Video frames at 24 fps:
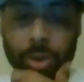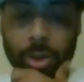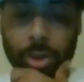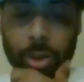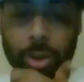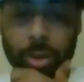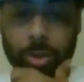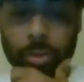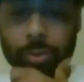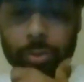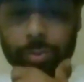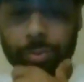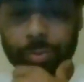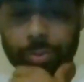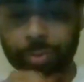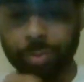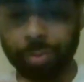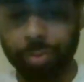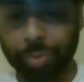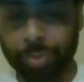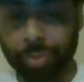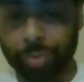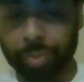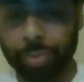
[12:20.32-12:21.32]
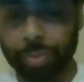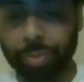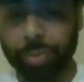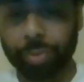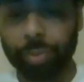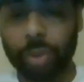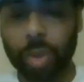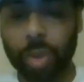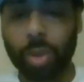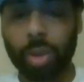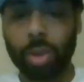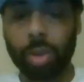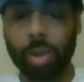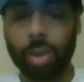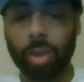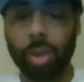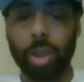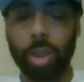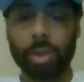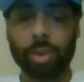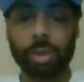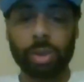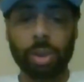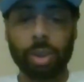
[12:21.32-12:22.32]
in
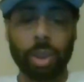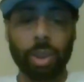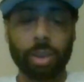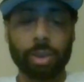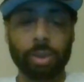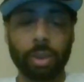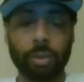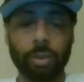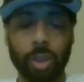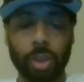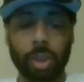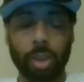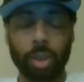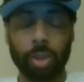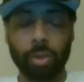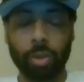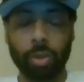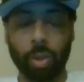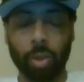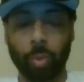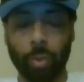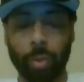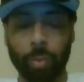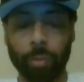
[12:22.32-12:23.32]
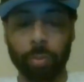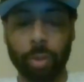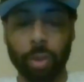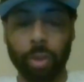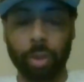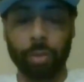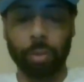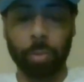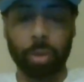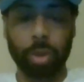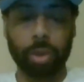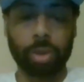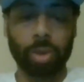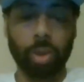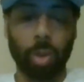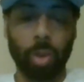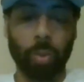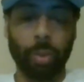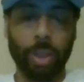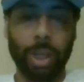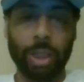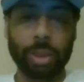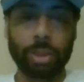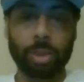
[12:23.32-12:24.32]
and says that that the police are
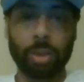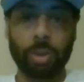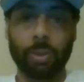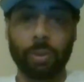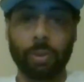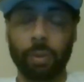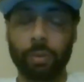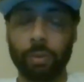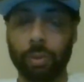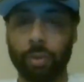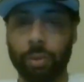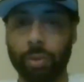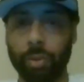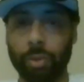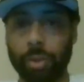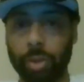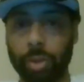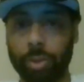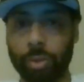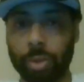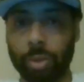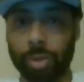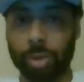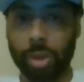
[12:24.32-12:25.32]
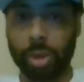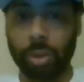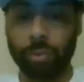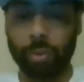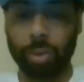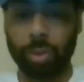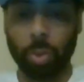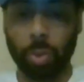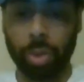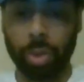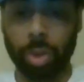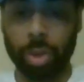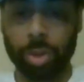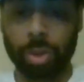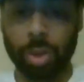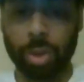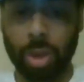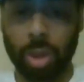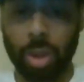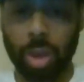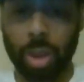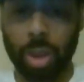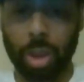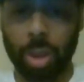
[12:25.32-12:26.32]
harassing the stevedores'
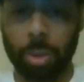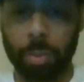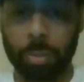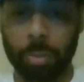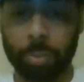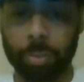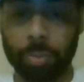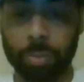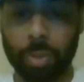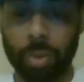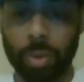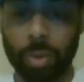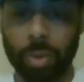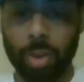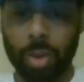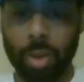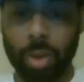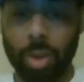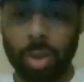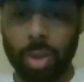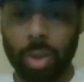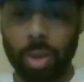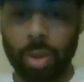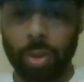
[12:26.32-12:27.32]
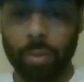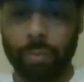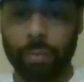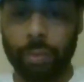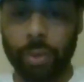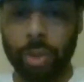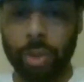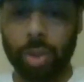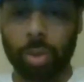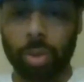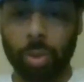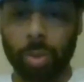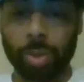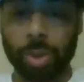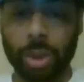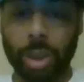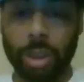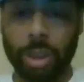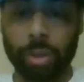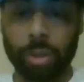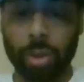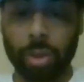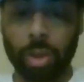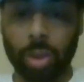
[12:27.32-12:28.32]
vehicles
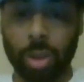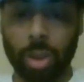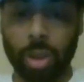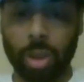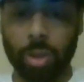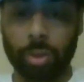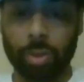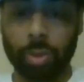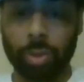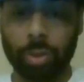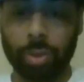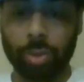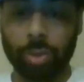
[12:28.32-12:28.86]
at the